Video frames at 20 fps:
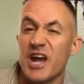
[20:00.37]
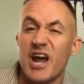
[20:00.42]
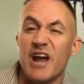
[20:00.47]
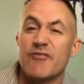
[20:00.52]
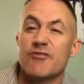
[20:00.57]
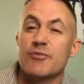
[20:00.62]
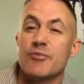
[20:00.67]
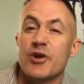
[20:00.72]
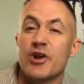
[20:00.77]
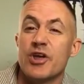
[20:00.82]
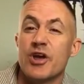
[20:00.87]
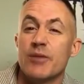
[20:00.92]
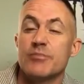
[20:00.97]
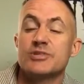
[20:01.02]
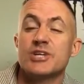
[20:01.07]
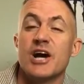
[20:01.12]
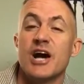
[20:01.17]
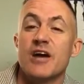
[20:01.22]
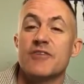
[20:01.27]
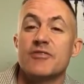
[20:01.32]
everybody up
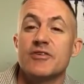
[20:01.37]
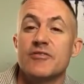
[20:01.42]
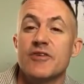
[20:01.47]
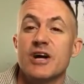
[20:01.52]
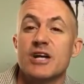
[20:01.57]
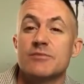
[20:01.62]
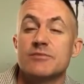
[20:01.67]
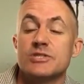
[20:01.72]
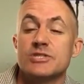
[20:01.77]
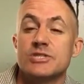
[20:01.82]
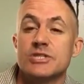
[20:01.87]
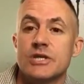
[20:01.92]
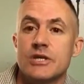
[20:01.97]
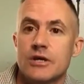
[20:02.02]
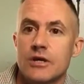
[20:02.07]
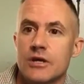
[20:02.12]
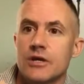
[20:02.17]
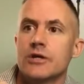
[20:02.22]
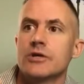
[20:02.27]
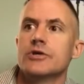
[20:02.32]
to IV vitamin
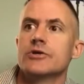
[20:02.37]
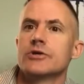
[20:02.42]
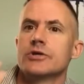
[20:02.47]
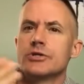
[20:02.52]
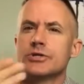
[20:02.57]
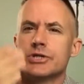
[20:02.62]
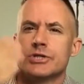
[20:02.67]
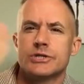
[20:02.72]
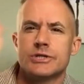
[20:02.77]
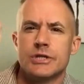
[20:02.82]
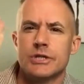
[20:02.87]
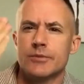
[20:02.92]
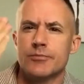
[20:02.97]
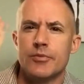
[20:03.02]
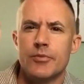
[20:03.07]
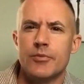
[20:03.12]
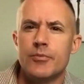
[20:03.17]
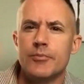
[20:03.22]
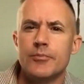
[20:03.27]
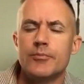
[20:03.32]
C, you can just see the
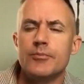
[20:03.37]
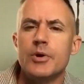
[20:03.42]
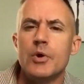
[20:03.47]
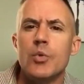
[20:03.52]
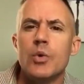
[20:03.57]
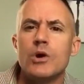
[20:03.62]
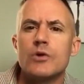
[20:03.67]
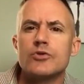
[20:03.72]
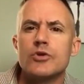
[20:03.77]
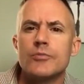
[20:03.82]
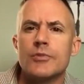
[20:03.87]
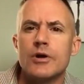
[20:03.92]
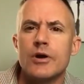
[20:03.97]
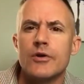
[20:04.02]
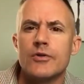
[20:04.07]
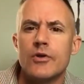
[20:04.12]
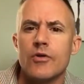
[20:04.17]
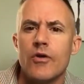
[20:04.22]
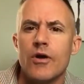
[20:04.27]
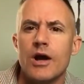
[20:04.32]
bewilderment
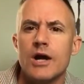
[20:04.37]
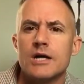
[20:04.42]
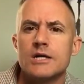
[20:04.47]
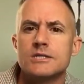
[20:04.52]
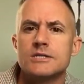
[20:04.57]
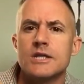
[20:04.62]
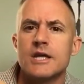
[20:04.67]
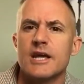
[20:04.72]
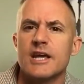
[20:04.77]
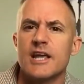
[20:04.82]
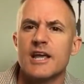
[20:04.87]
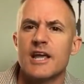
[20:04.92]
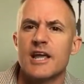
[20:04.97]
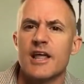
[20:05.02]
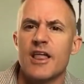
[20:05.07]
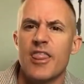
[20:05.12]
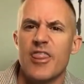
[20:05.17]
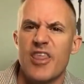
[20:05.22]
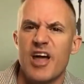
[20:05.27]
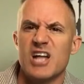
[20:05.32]
on their eyes. Like,
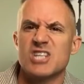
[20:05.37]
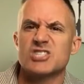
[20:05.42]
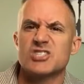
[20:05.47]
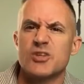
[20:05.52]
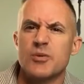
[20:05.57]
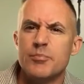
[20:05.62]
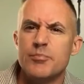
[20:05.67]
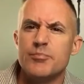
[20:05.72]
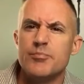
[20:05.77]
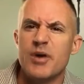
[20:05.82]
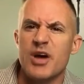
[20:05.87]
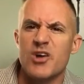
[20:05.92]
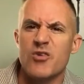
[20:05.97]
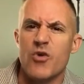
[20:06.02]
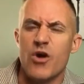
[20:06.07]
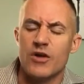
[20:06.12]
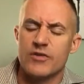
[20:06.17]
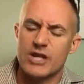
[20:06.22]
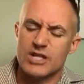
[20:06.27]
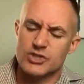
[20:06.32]
that's the
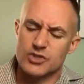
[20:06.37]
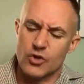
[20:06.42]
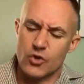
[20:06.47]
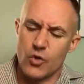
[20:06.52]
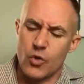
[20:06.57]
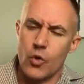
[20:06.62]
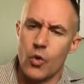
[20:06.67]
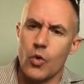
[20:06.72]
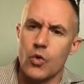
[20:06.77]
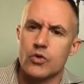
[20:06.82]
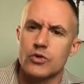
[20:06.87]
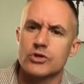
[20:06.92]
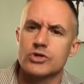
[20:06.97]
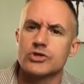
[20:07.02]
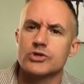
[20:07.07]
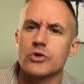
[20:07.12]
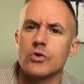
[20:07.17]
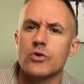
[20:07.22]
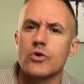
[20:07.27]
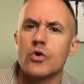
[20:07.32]
bedrock, that's the
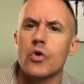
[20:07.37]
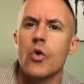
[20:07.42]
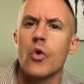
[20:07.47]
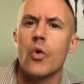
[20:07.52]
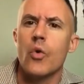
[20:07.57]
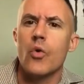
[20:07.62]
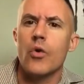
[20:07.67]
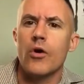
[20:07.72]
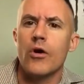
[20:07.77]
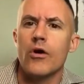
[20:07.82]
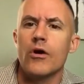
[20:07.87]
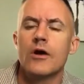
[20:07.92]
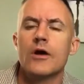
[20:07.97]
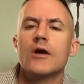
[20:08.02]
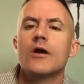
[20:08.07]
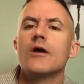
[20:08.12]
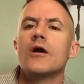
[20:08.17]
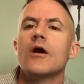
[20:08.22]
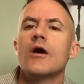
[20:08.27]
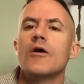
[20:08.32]
cornerstone core
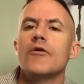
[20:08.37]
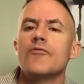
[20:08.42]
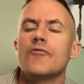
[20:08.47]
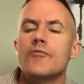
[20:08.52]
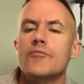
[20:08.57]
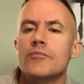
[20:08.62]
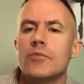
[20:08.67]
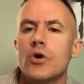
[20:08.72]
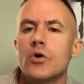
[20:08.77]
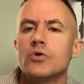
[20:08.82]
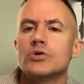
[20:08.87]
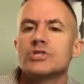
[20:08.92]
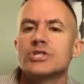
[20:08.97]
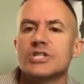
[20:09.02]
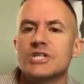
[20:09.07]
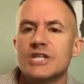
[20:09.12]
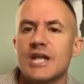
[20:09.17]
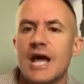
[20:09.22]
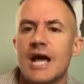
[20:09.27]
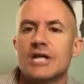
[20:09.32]
of most
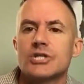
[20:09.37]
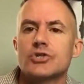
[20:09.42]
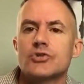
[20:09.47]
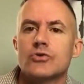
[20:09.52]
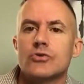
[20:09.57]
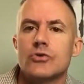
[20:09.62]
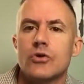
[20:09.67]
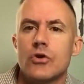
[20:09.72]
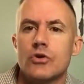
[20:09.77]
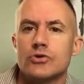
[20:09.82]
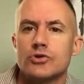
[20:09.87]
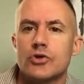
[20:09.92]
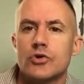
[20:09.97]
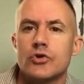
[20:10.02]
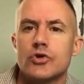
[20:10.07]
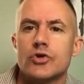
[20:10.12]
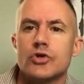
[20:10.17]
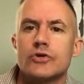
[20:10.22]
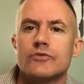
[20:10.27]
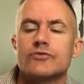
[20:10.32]
natural
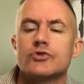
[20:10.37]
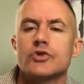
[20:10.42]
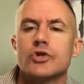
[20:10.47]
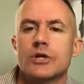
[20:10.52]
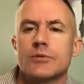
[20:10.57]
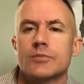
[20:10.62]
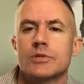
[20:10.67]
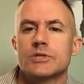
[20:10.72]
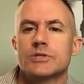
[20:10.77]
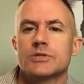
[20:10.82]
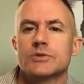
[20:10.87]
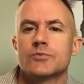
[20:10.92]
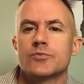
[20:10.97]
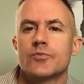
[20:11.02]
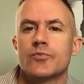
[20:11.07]
alternative treatments,